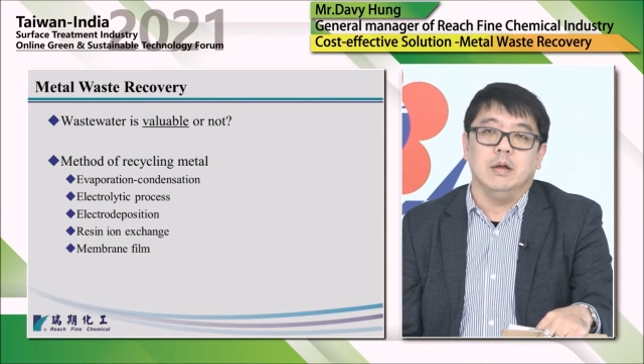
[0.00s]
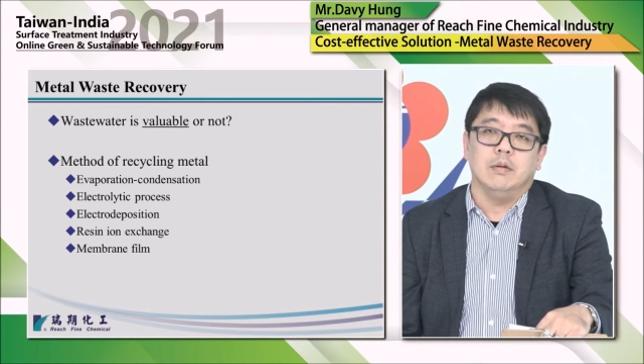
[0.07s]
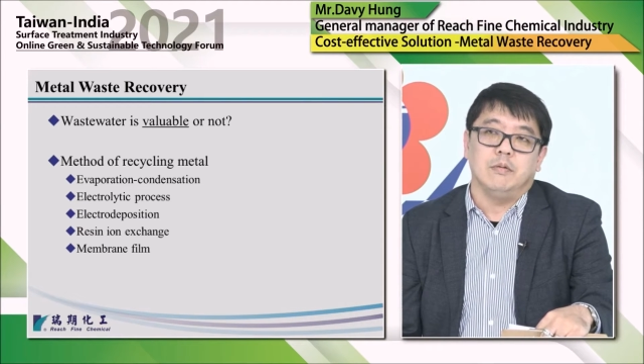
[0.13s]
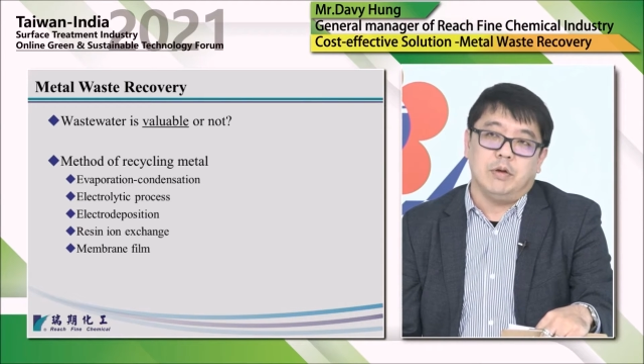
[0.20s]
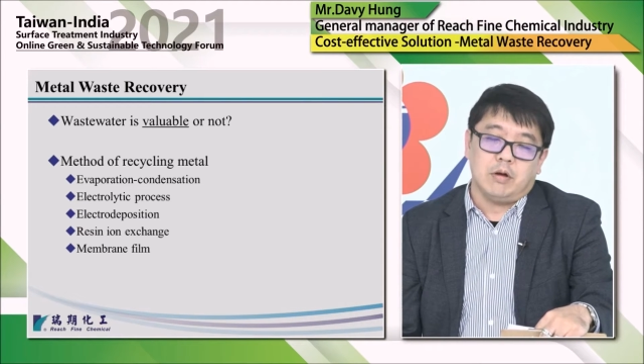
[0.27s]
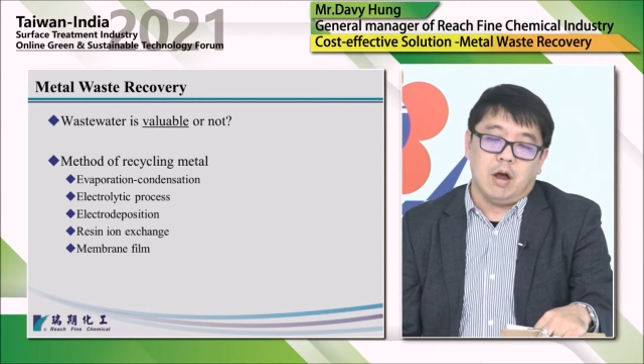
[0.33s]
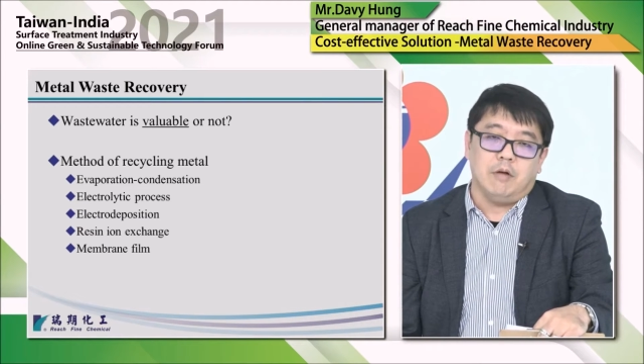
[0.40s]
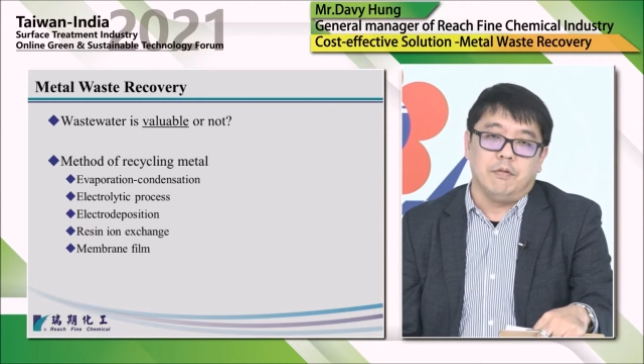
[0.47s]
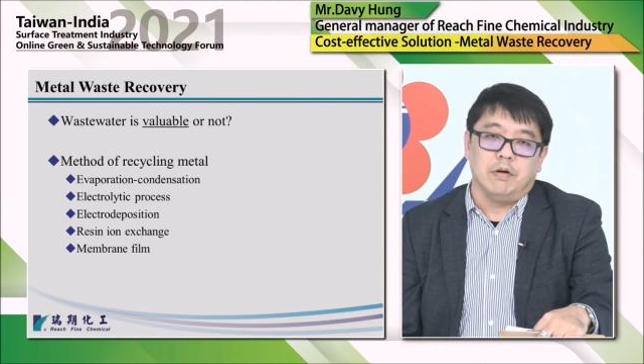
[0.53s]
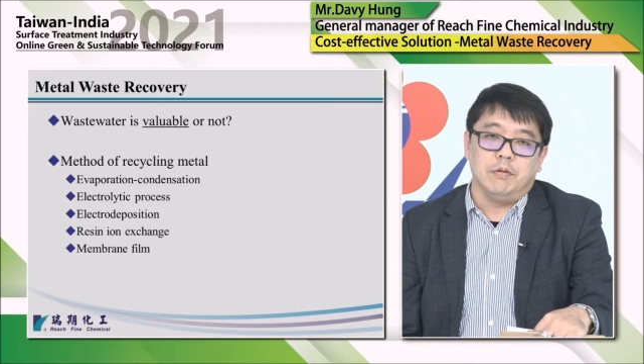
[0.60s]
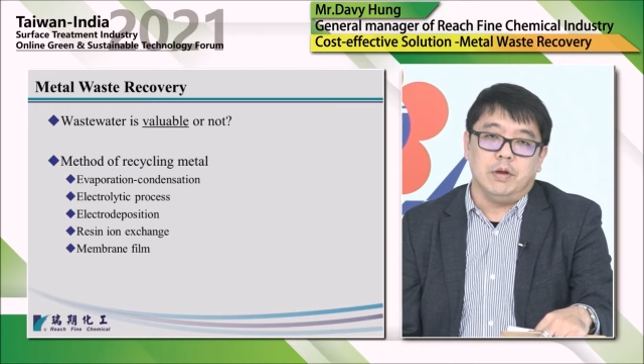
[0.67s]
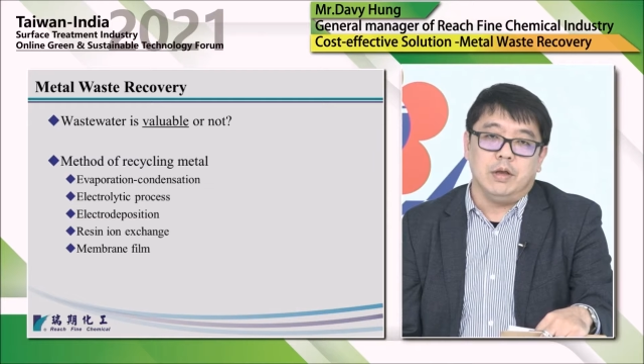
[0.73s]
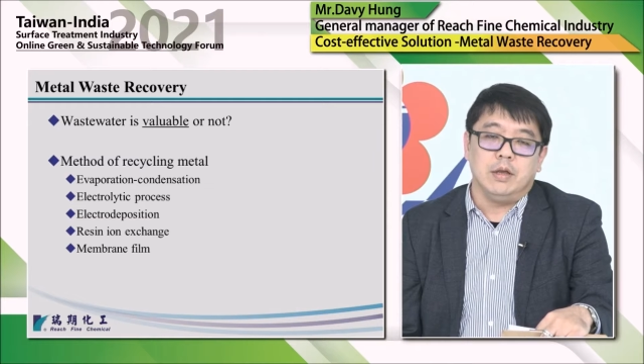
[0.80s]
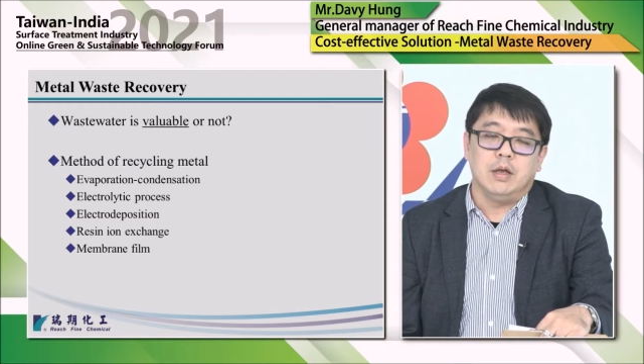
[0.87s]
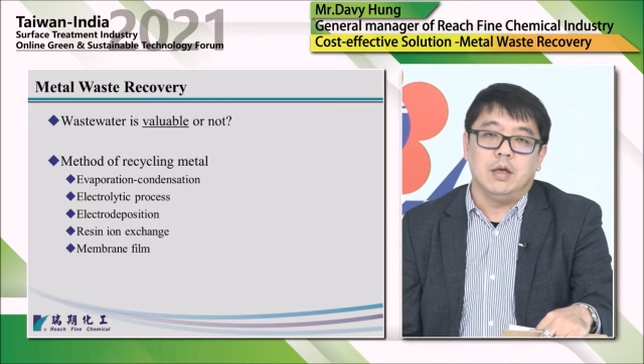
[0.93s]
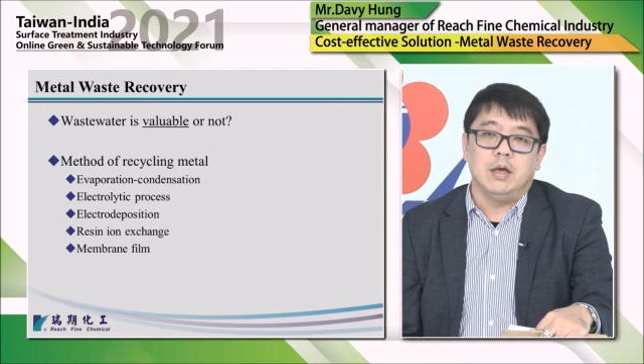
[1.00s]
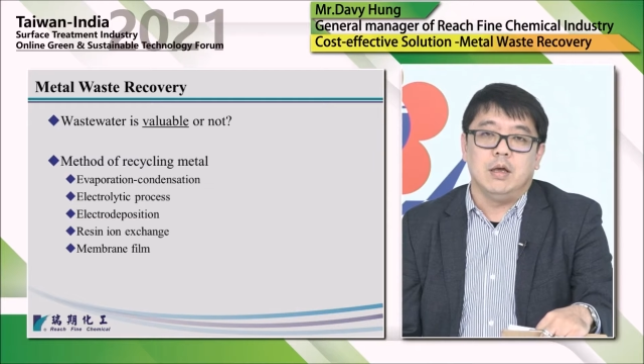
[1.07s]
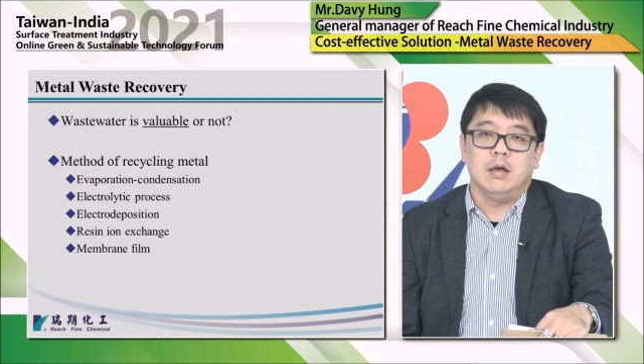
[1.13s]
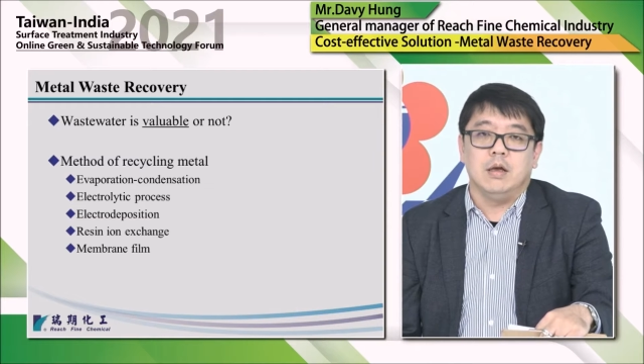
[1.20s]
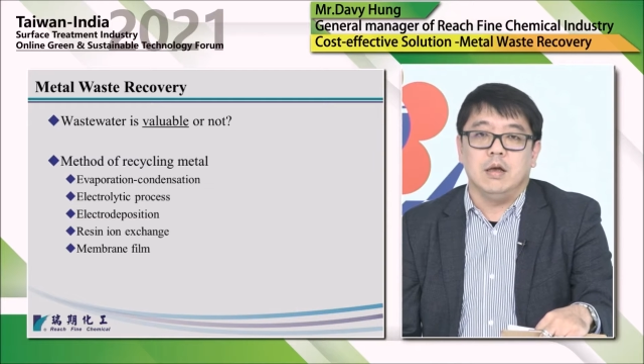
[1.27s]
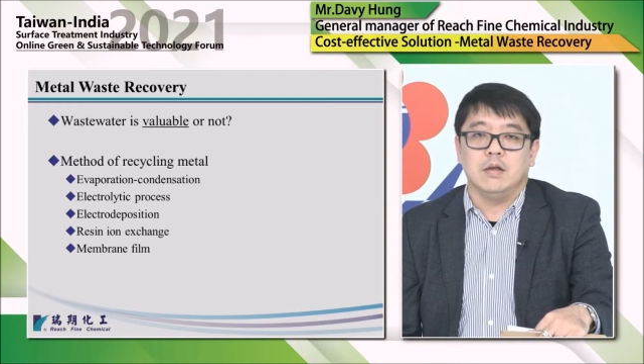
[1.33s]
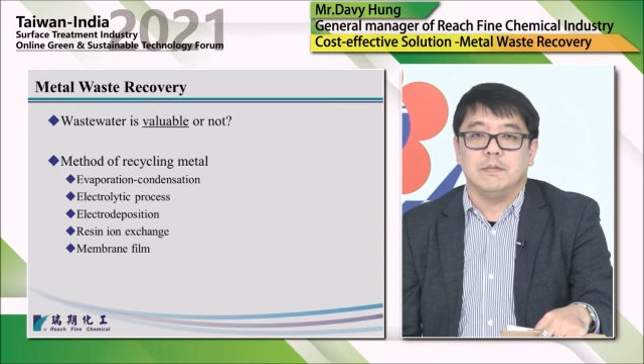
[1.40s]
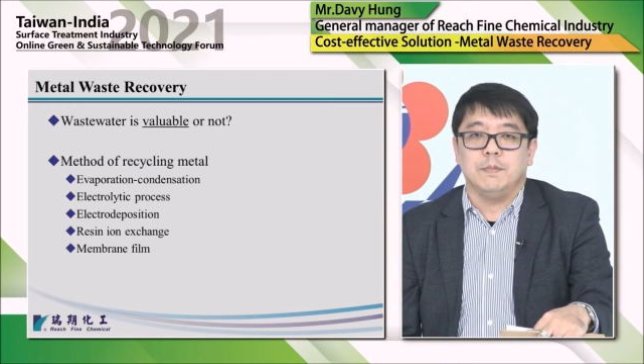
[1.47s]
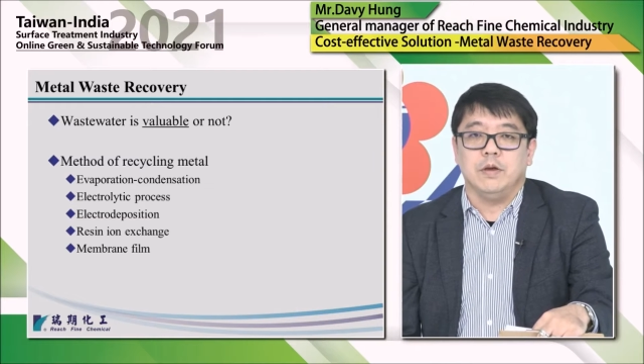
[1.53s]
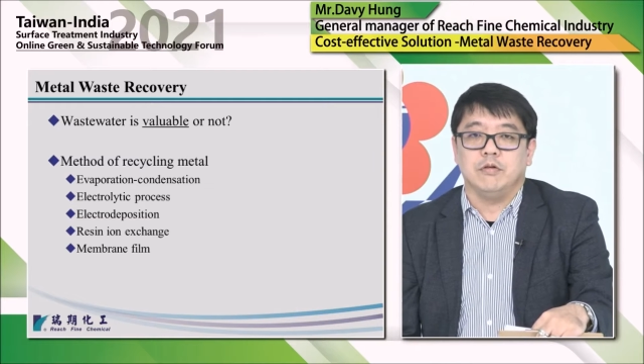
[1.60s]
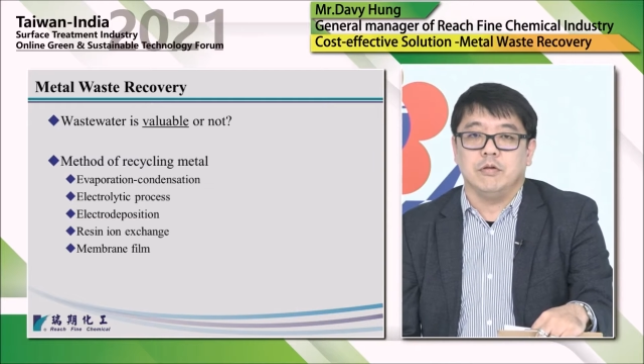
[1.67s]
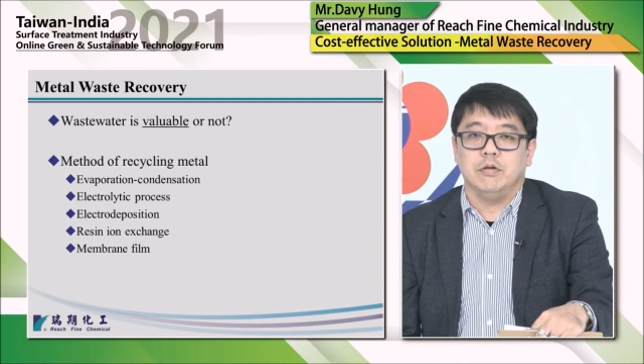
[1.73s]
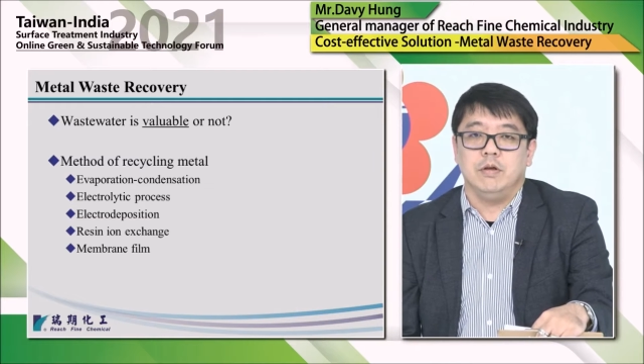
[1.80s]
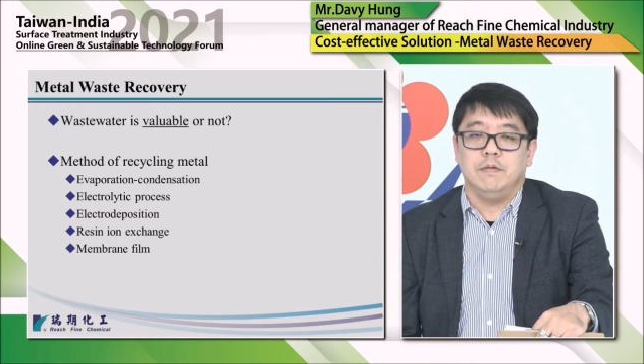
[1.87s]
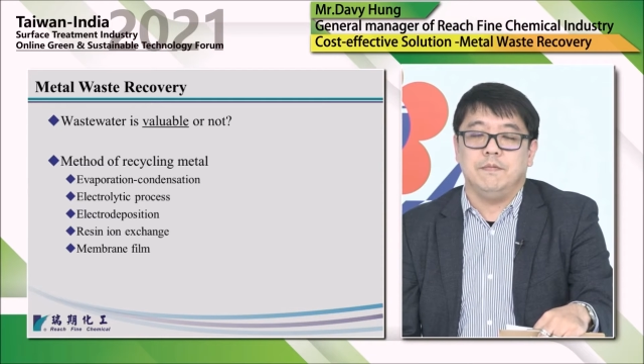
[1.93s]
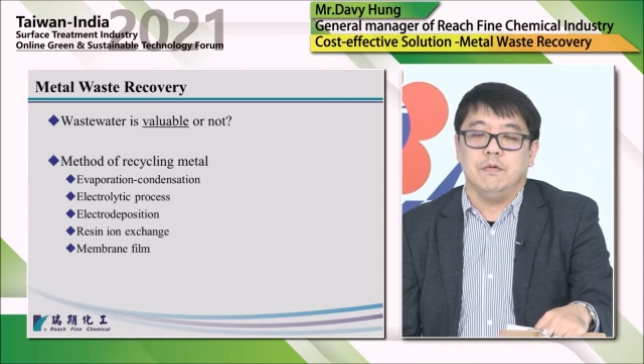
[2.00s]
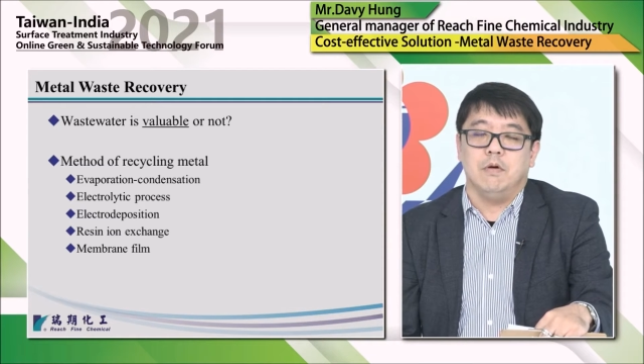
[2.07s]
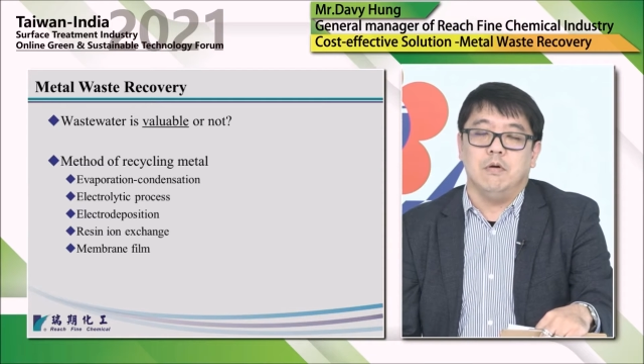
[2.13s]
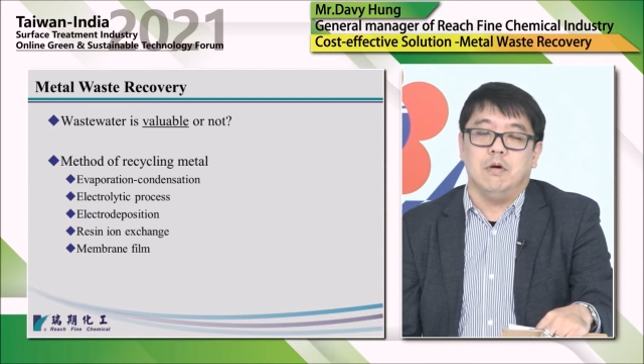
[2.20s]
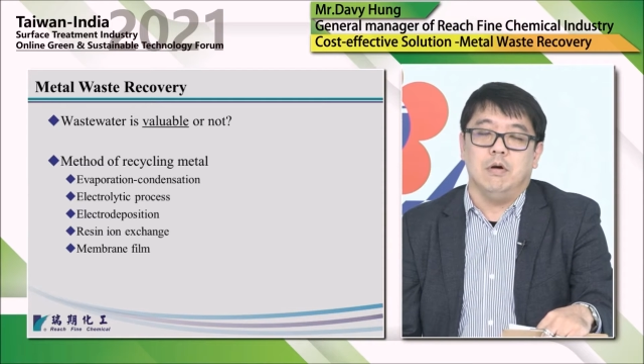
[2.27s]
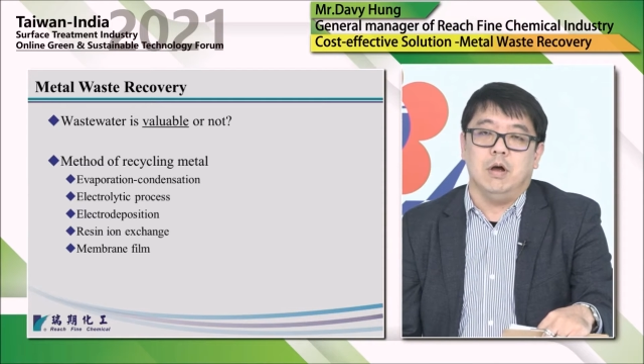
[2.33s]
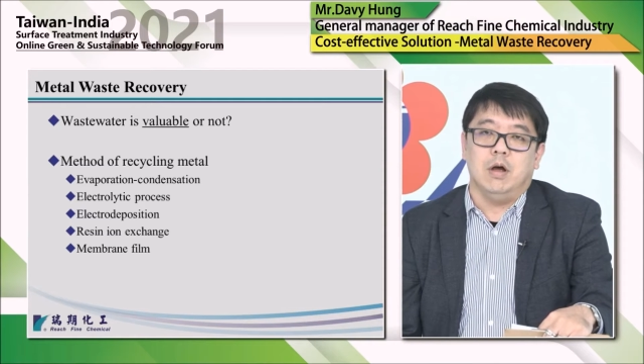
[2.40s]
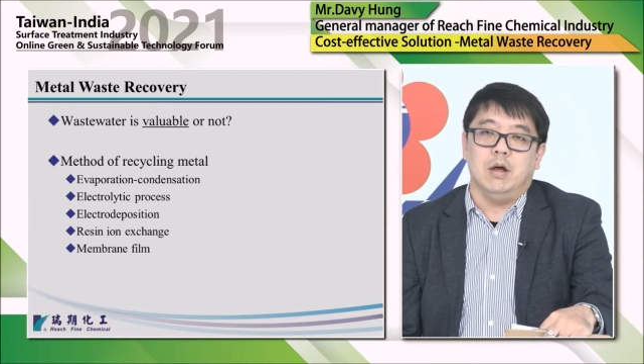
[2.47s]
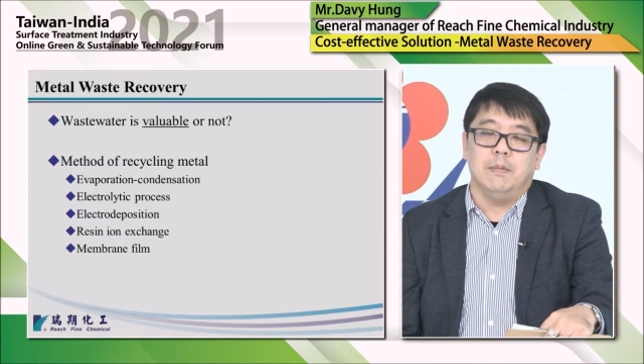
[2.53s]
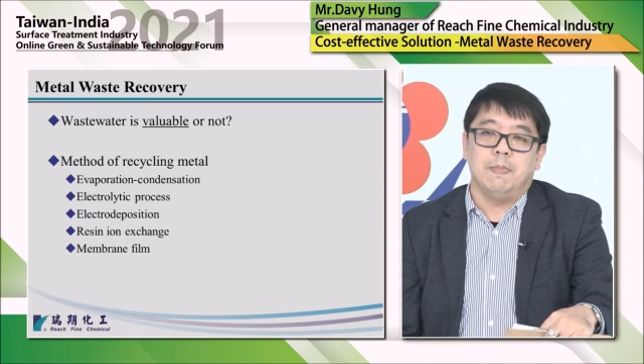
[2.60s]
recovery, especially for